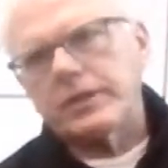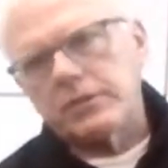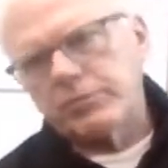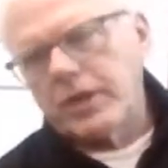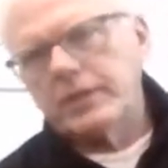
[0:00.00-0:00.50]
I
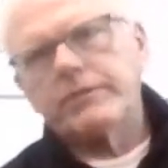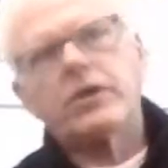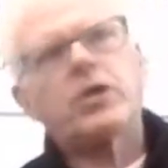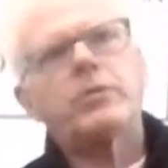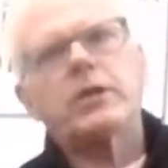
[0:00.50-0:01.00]
did product
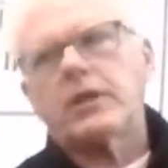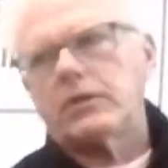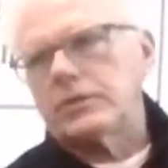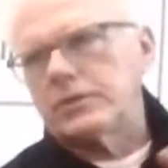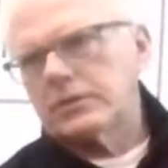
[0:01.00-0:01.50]
development.
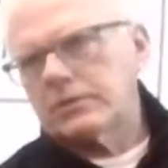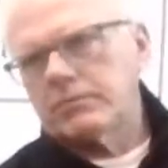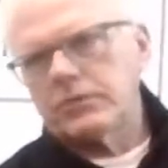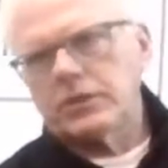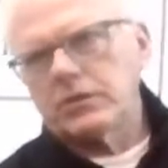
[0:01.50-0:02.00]
I was
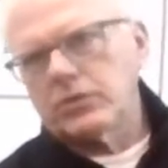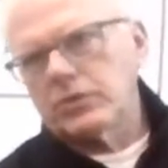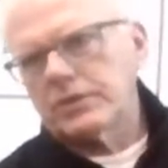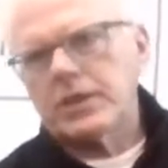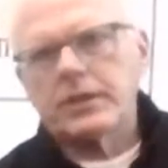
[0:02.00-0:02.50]

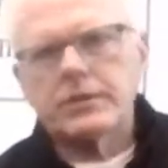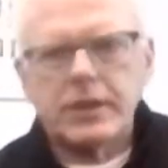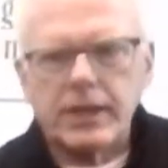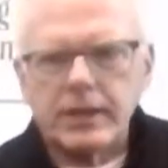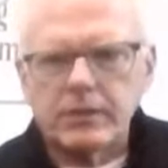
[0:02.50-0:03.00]
U.S. sales
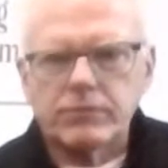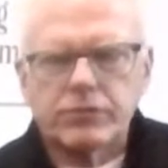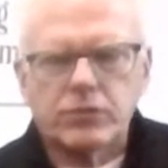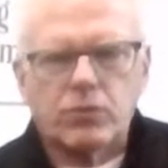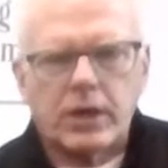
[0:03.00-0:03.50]
head
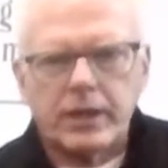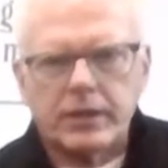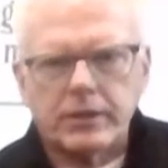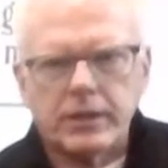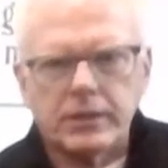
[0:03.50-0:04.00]
for a
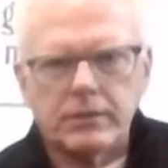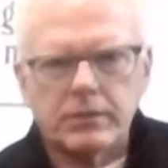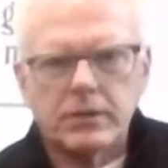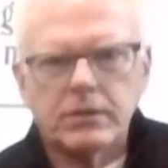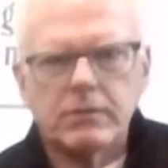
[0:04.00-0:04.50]
while, and
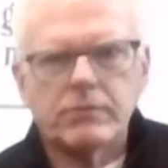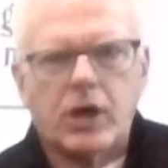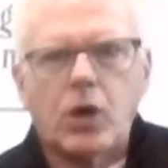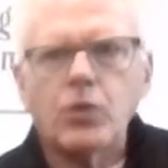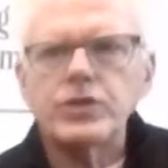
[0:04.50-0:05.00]

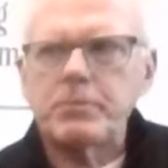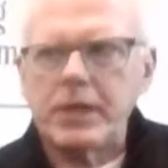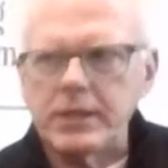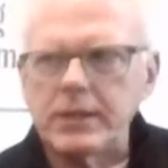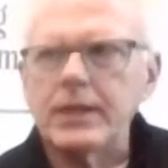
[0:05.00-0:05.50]
always
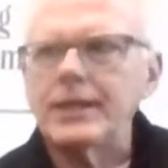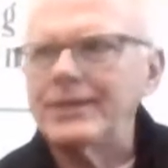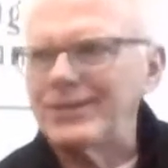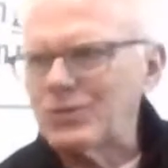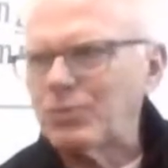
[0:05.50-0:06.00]
been
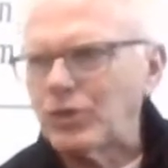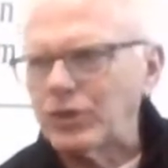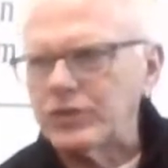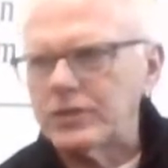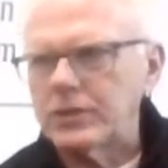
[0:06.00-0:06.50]
in the
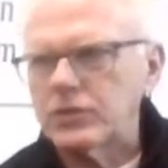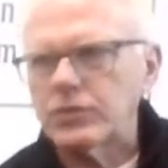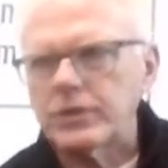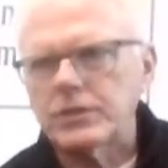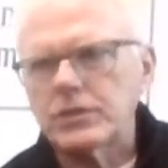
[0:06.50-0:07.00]
sporting goods industry.